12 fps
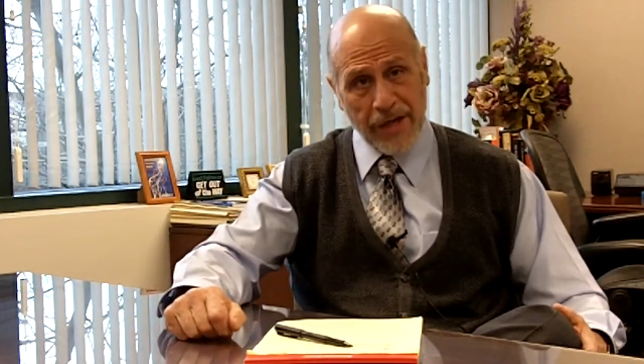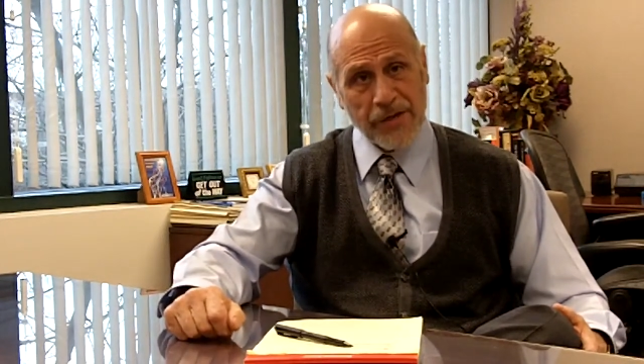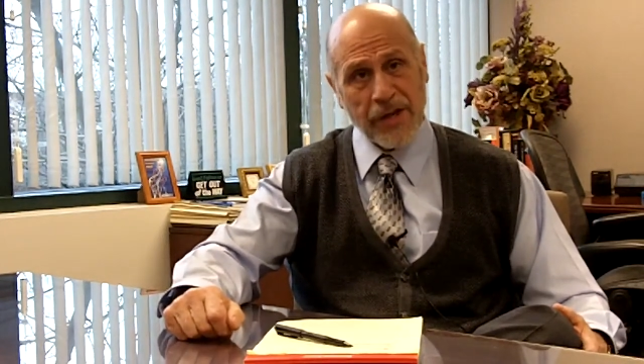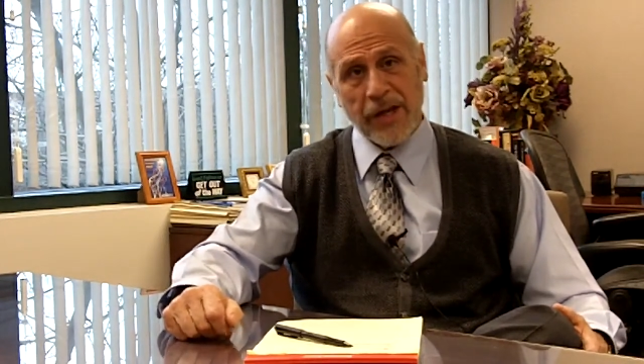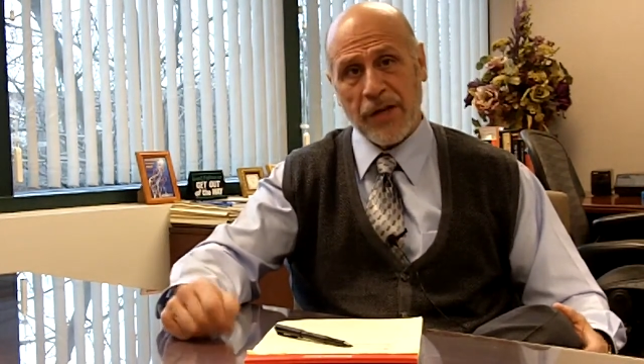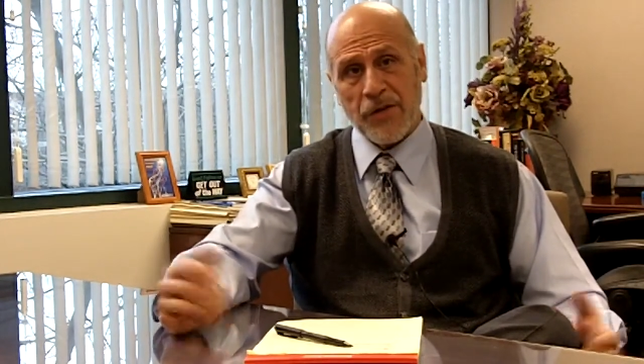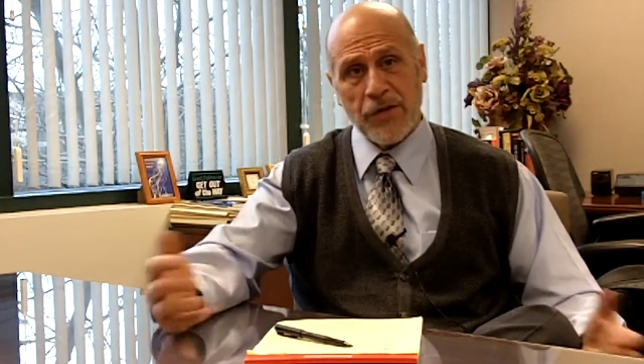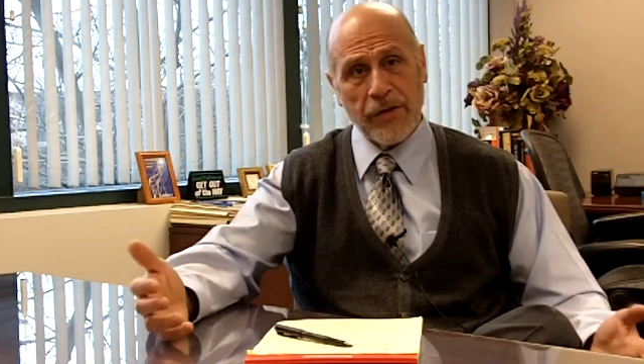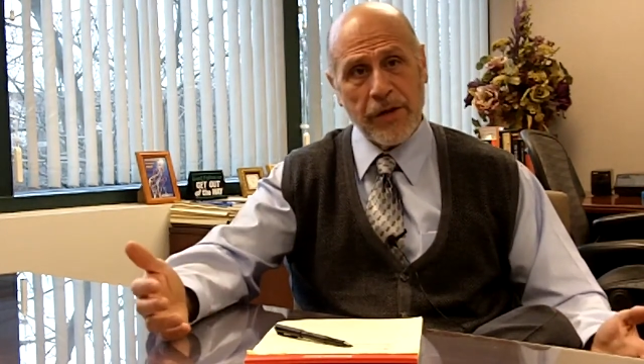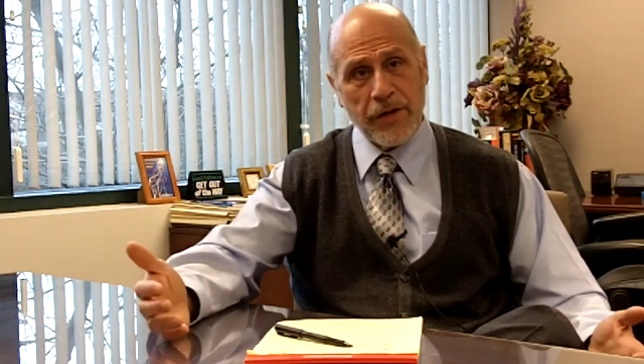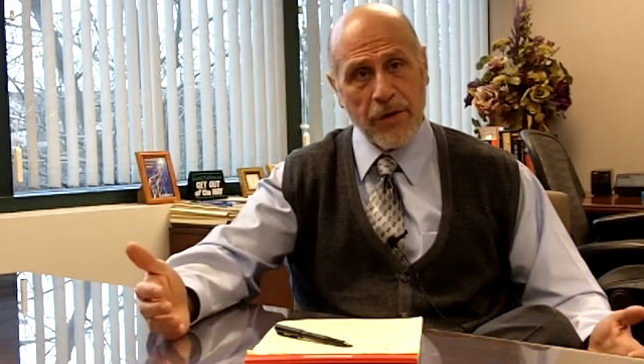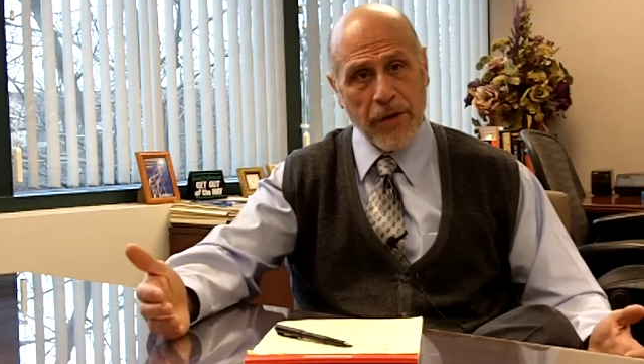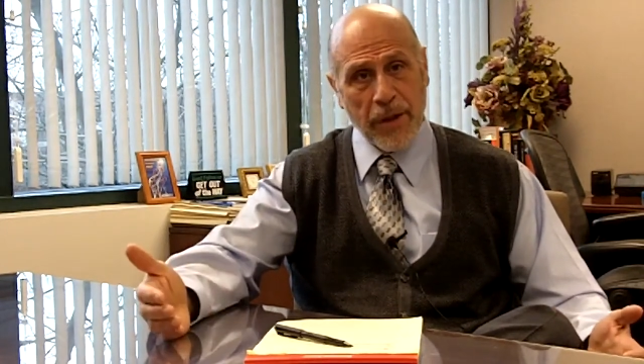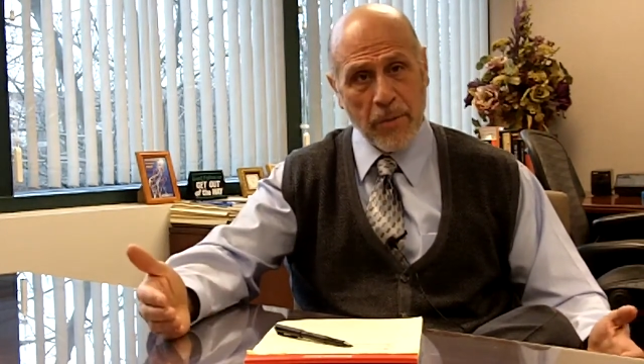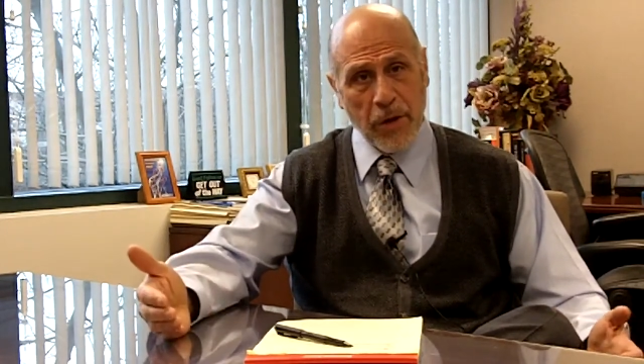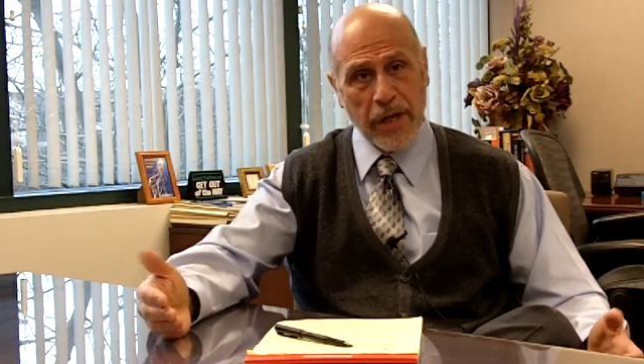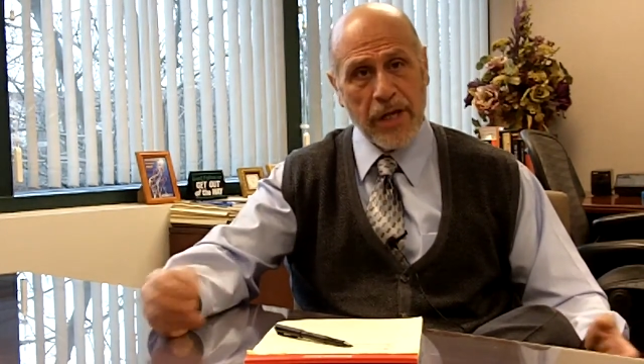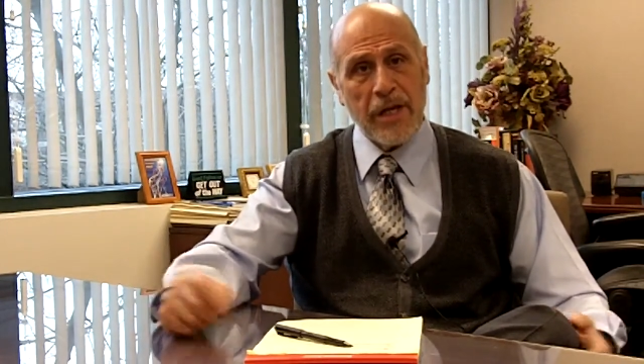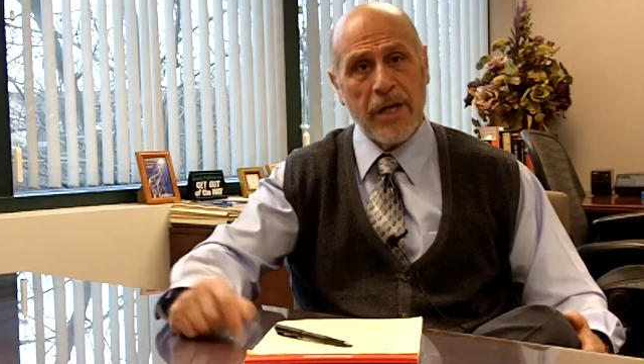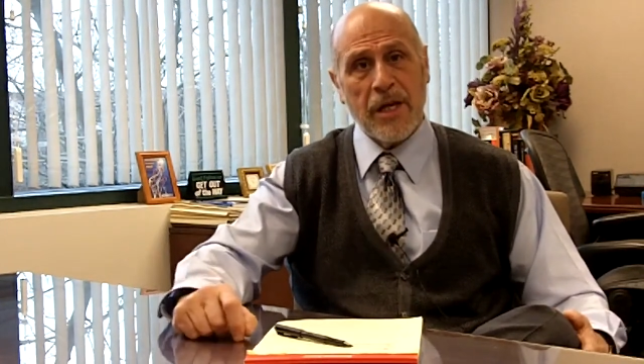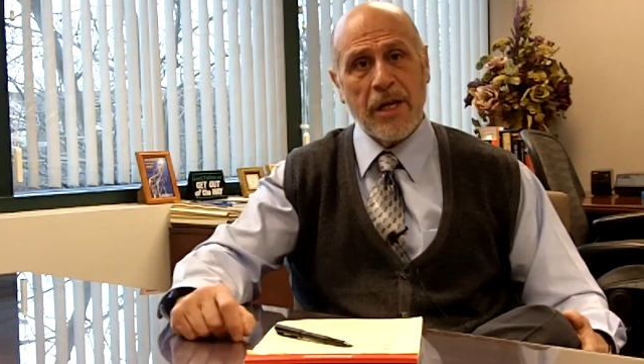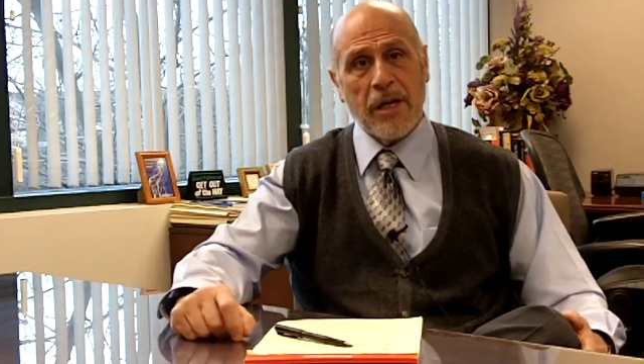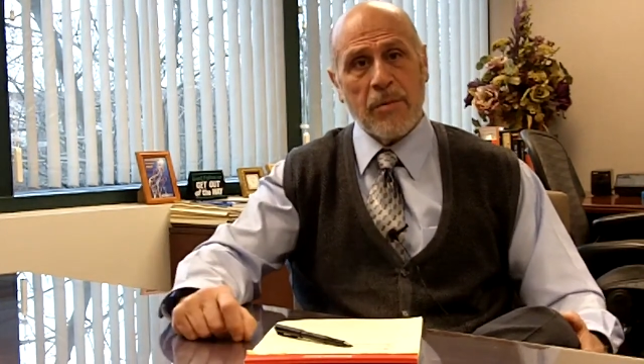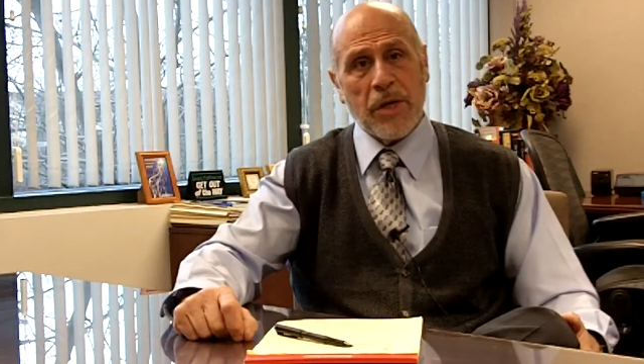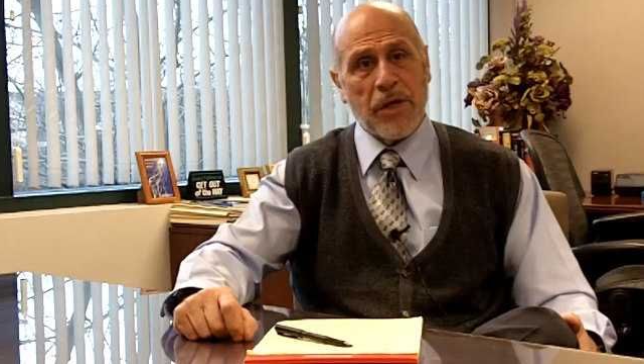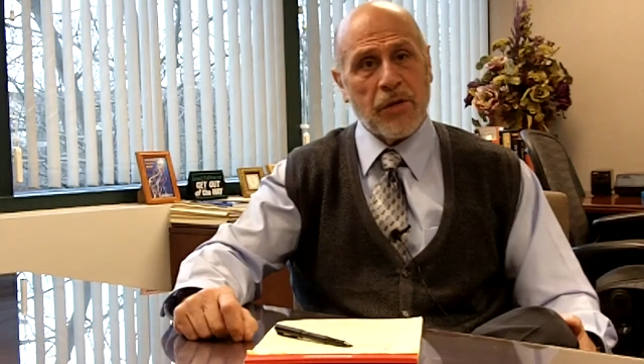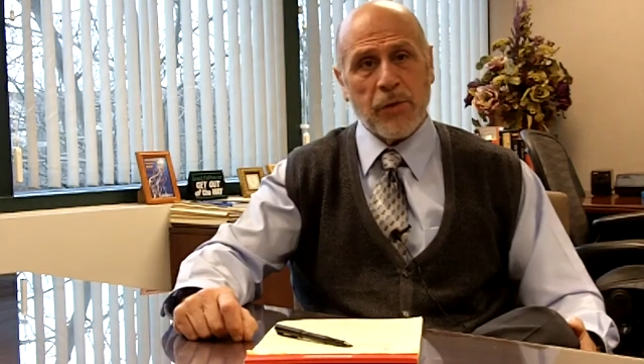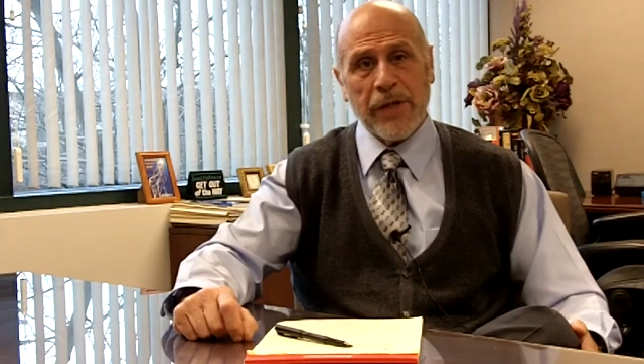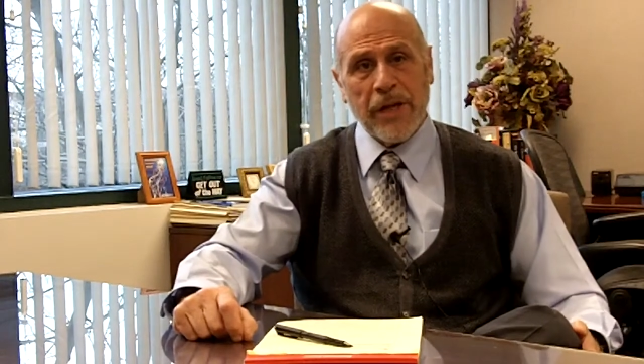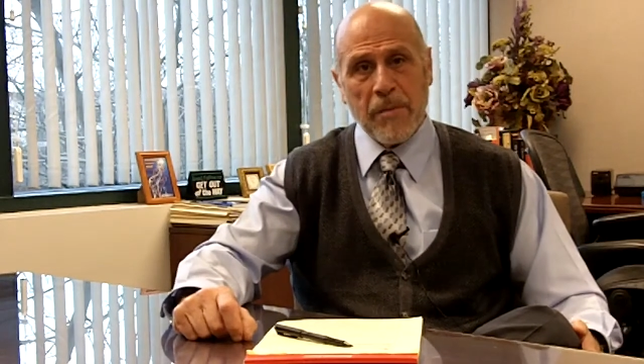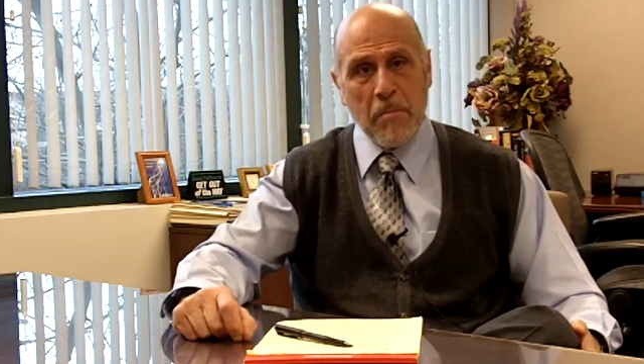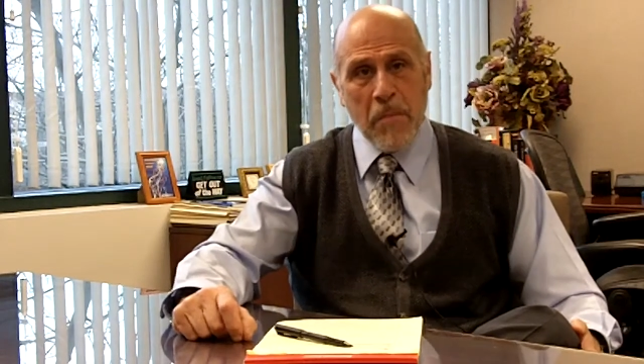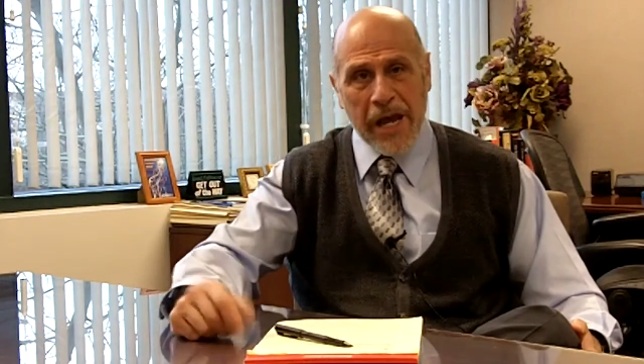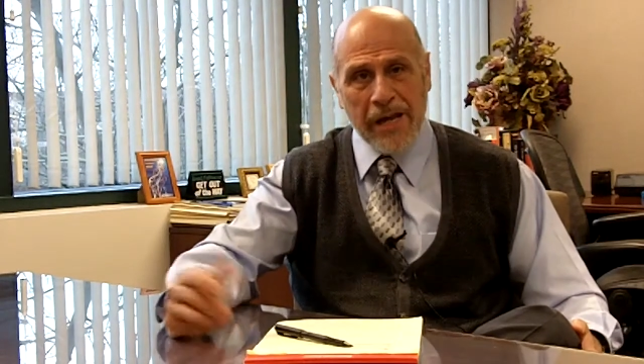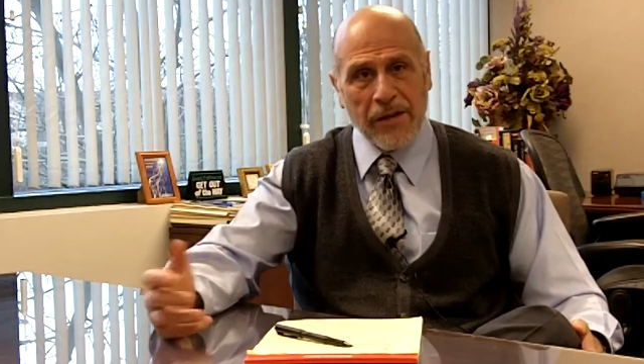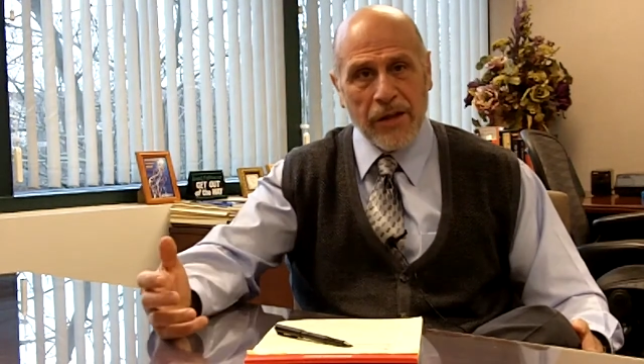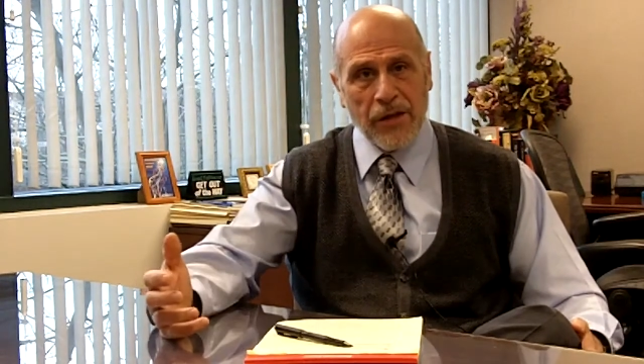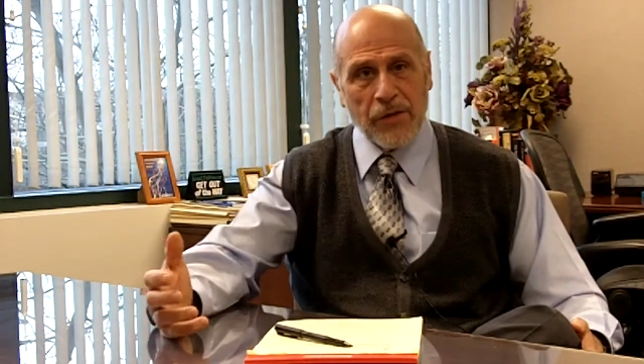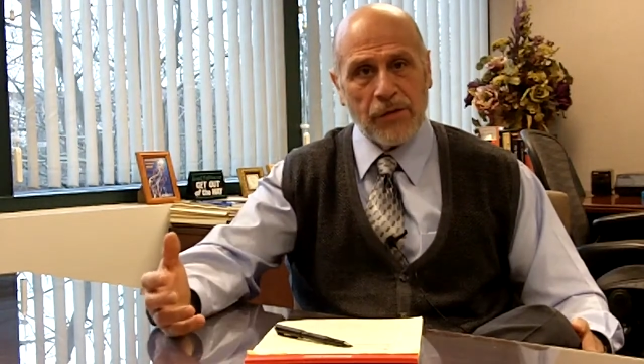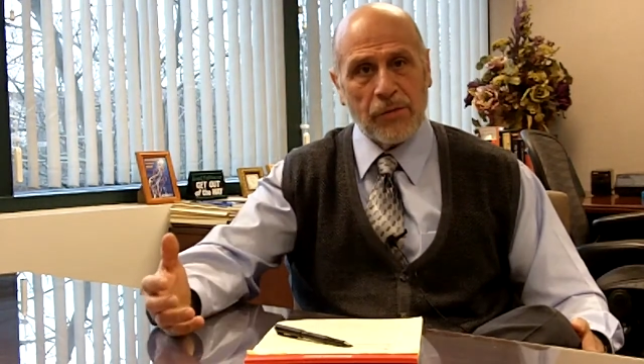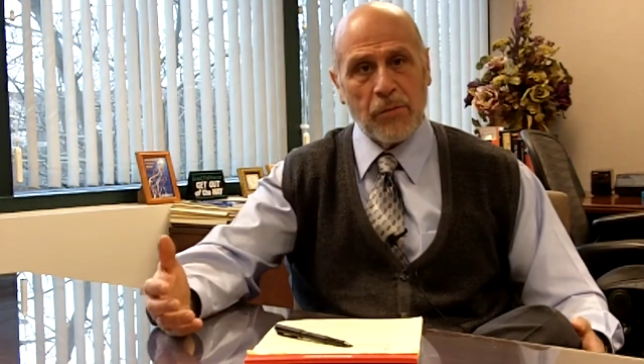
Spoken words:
I said, I consider it dirty money because we didn't make this